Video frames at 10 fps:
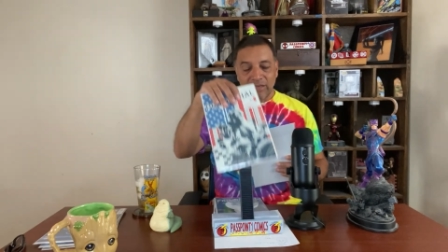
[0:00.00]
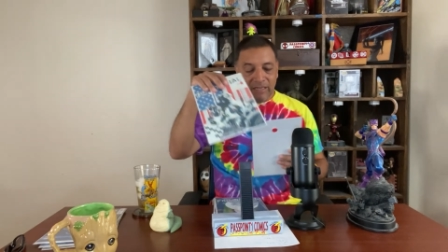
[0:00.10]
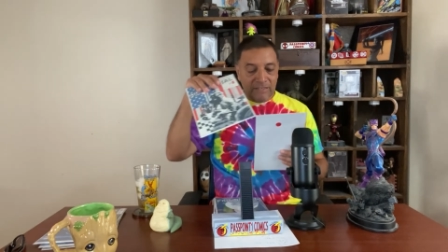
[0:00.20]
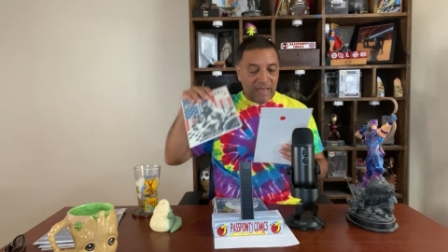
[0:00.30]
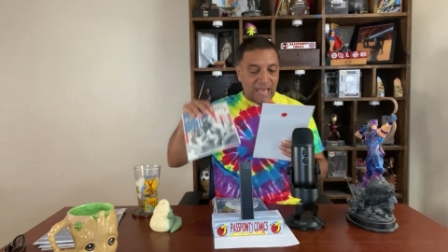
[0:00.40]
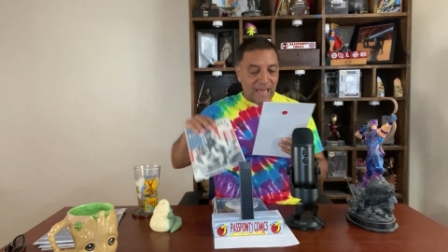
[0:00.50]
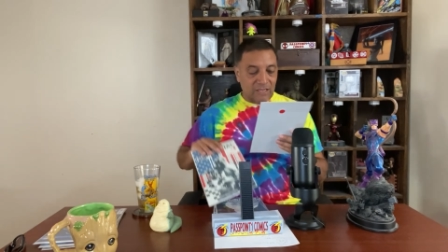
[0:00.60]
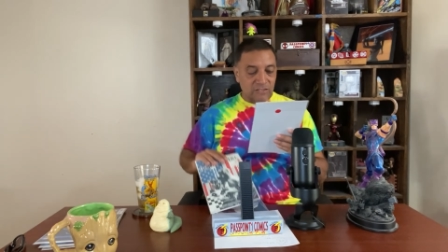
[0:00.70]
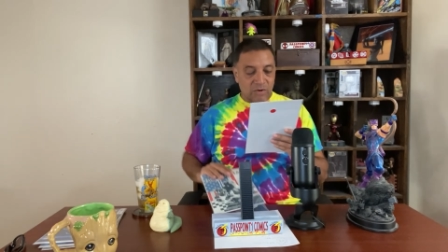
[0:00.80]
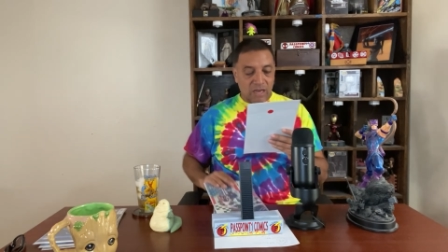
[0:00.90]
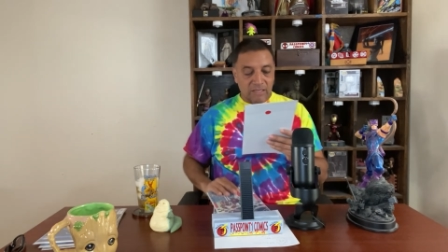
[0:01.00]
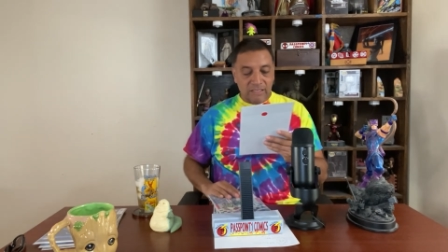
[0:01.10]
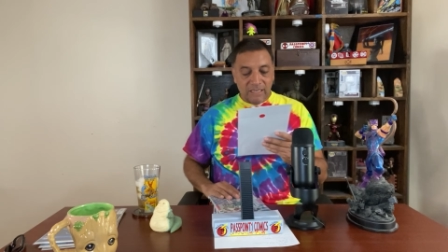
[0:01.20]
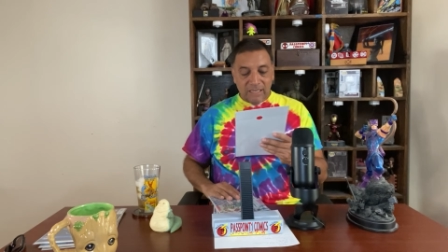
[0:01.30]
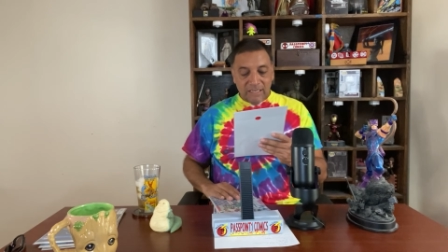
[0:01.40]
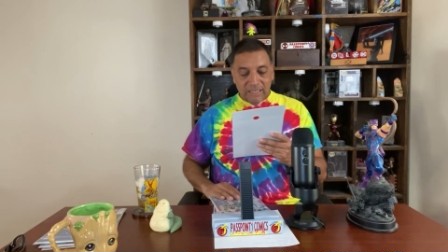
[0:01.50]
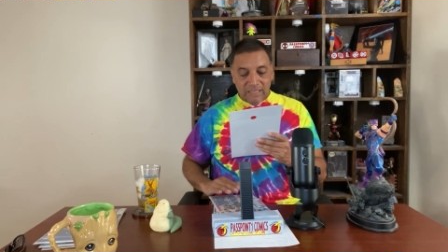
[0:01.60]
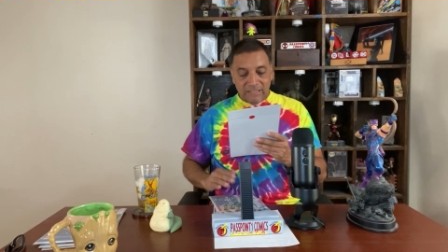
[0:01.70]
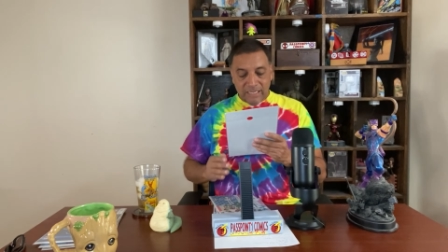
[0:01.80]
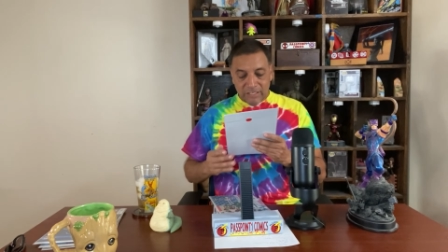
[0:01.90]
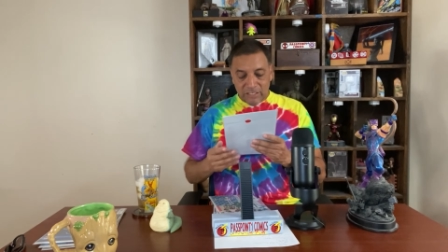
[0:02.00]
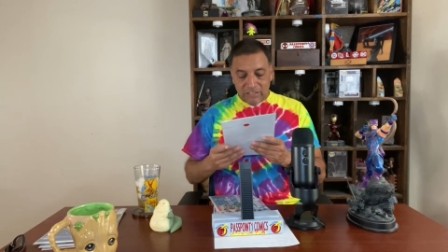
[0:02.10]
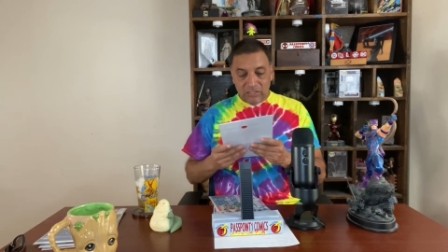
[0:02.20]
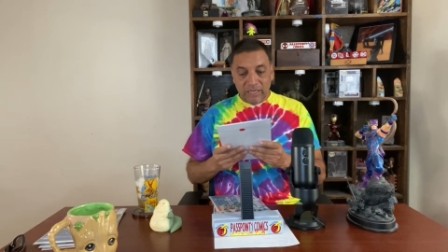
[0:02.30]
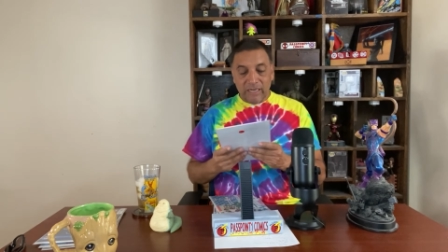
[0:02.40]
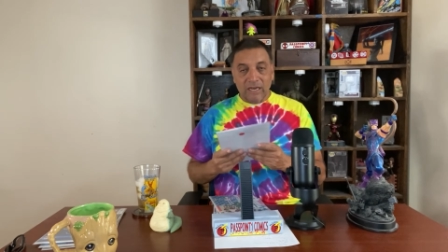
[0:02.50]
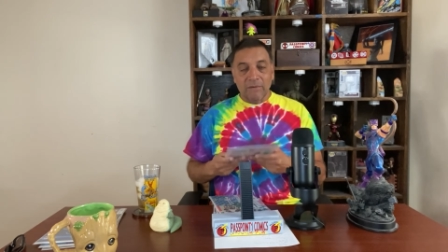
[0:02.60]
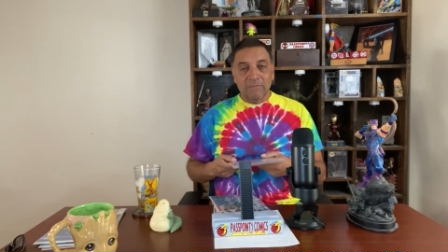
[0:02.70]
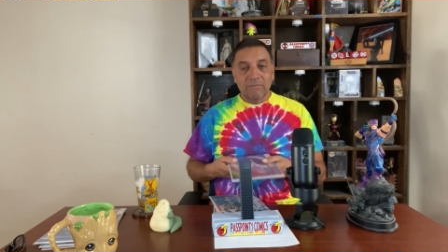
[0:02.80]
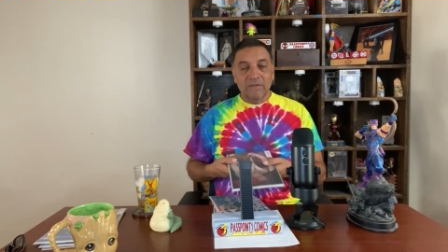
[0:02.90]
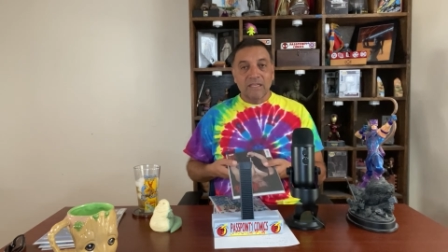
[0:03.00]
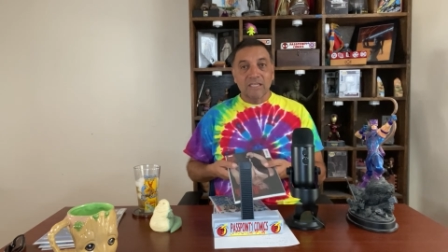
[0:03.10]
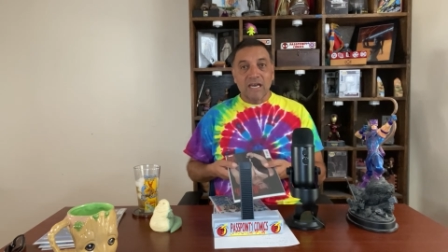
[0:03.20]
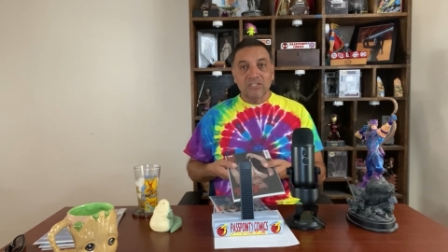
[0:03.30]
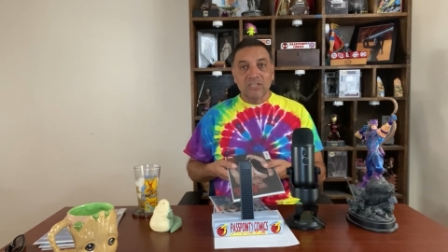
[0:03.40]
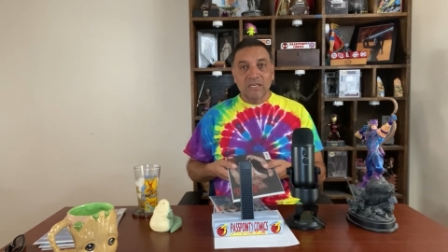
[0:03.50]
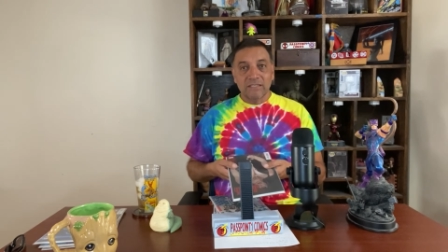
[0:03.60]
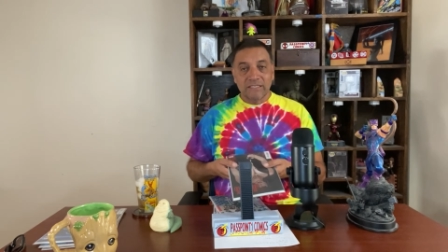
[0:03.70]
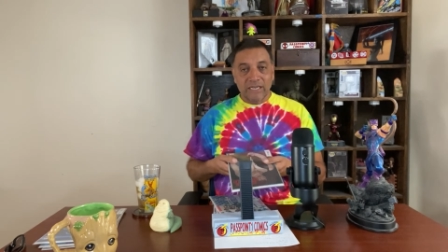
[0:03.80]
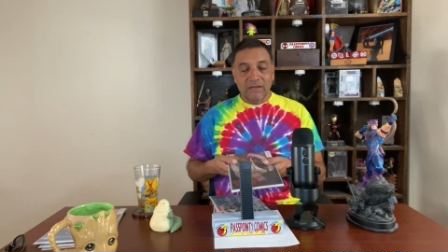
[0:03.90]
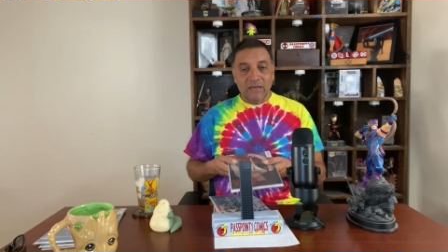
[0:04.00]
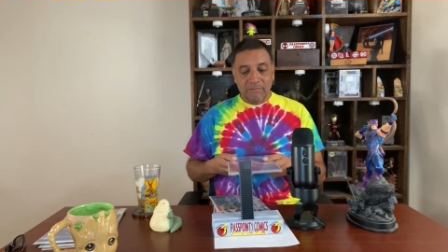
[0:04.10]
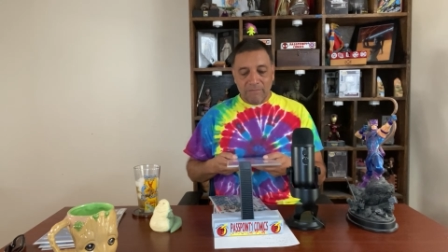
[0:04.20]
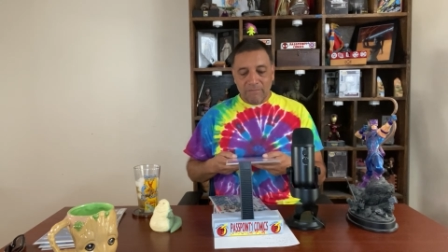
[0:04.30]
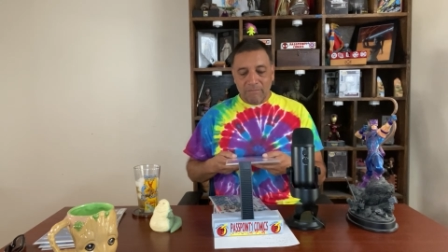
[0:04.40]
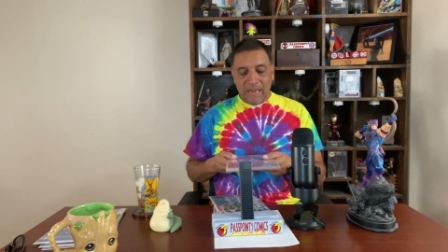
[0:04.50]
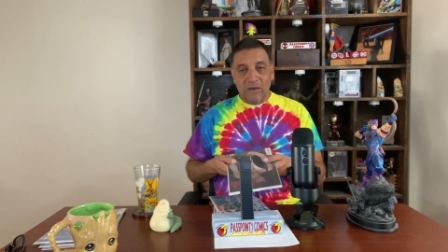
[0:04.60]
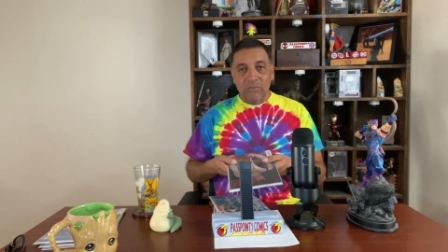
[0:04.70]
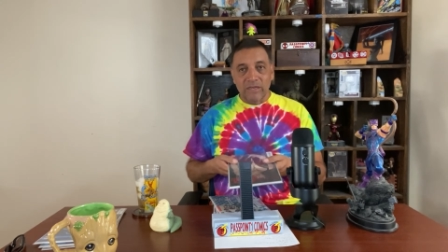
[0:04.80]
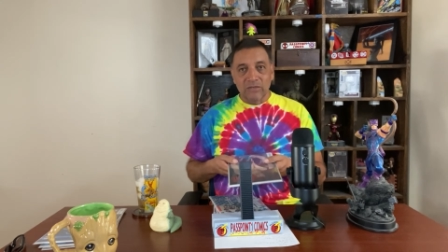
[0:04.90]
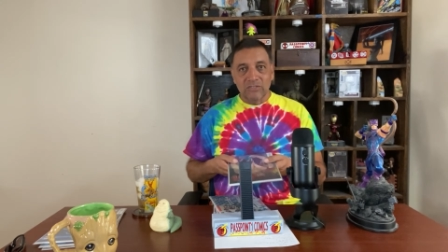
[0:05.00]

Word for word: It's by Alex Ross it's a um, Natasha, their um, Black Widow.